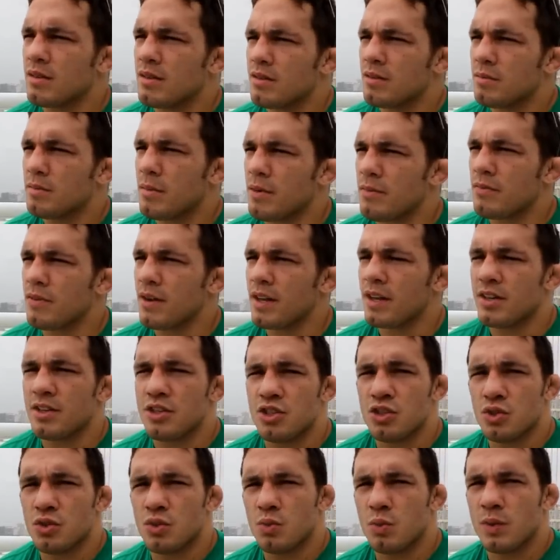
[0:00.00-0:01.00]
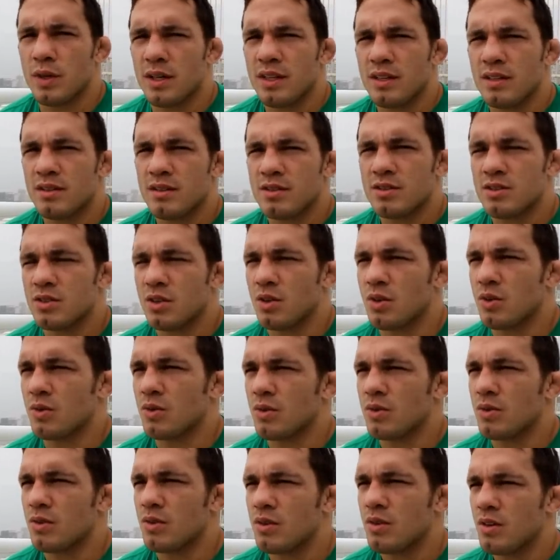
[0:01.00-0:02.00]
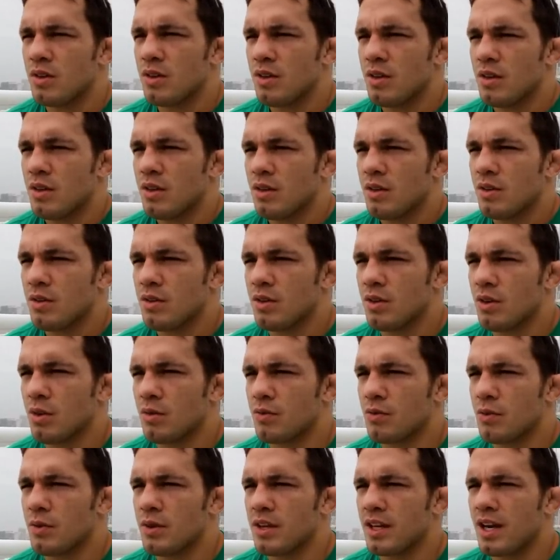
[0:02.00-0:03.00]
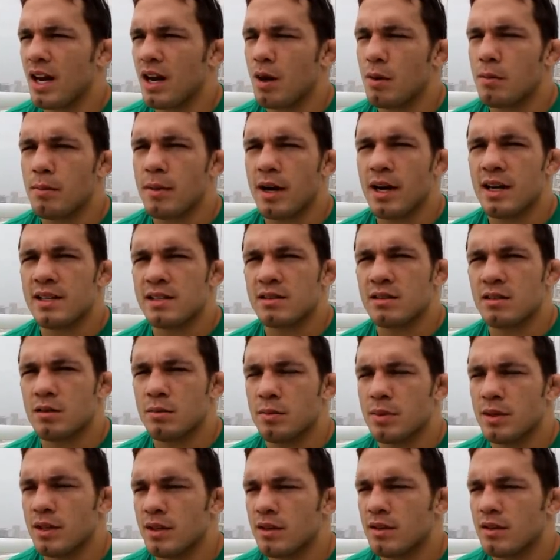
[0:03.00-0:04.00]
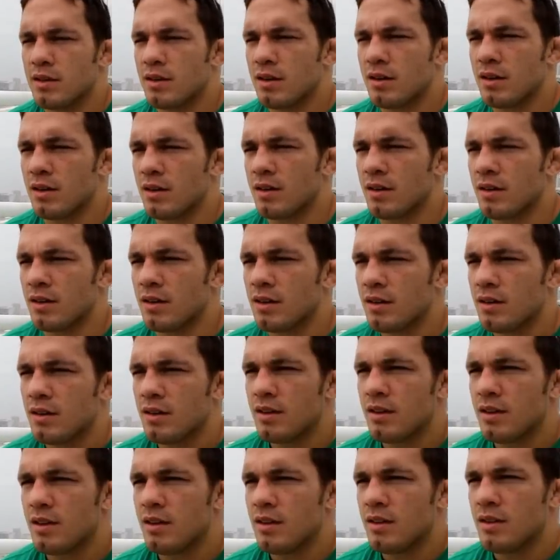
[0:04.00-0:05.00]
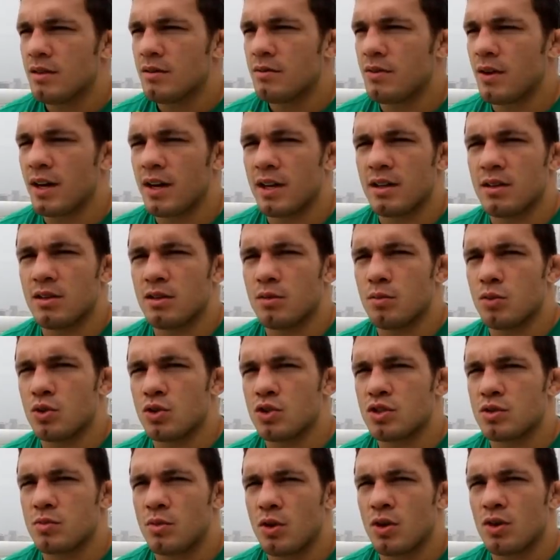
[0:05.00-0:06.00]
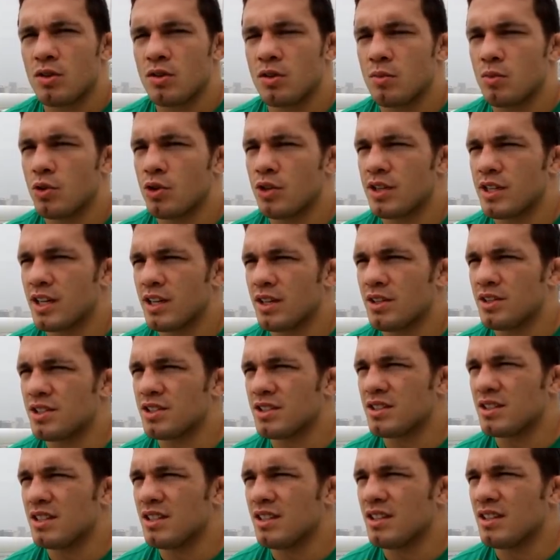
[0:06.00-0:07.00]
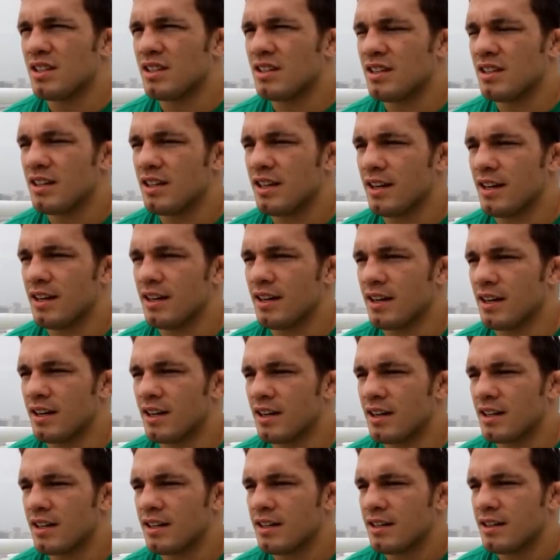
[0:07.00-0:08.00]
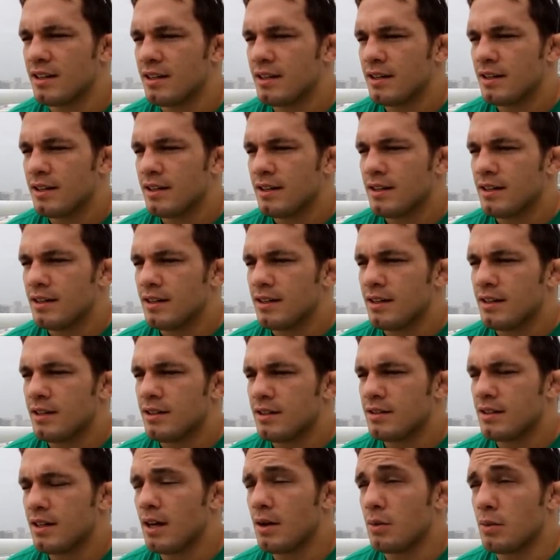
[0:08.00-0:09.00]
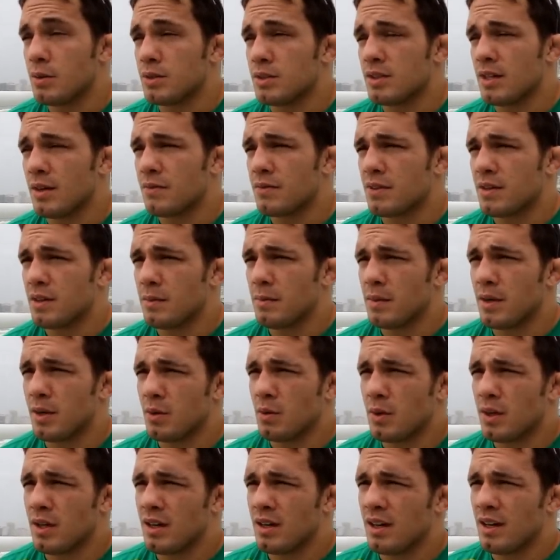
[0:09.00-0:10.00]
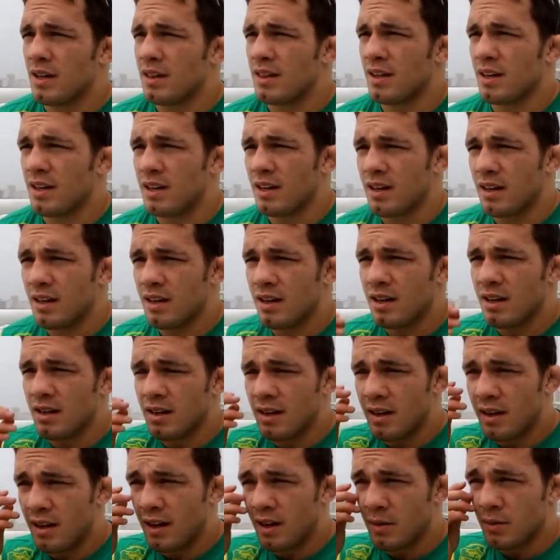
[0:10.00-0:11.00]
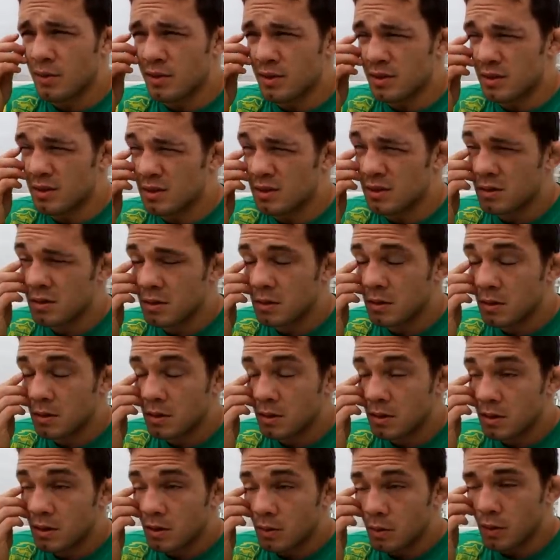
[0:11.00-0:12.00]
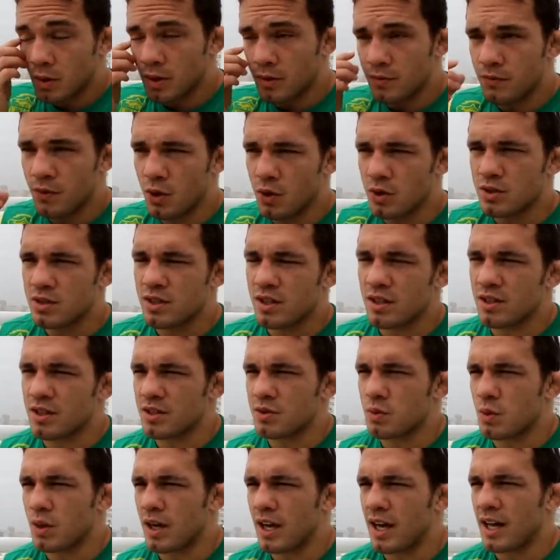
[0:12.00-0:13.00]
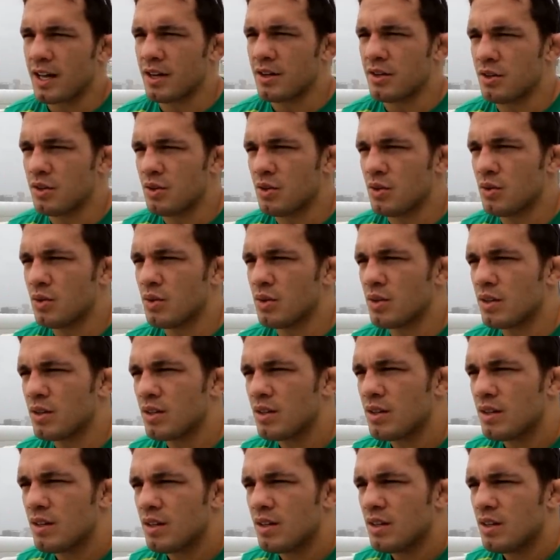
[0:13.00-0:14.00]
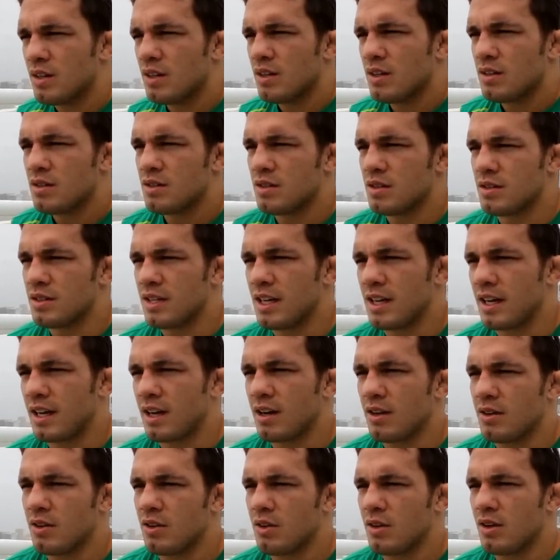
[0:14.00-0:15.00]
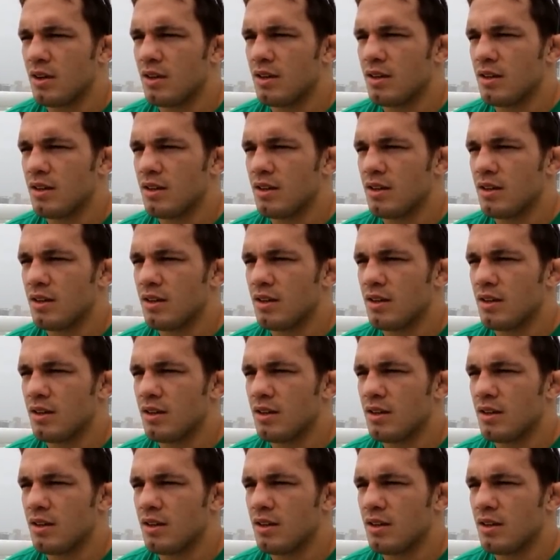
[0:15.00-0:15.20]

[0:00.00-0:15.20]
my fight in June went. So, you know, really kind of opened my eyes a little bit on fighting a little more smart, a little more intelligently. And so yeah, it was definitely a big win. I think I was really focused on just what I had to do to take out, you know,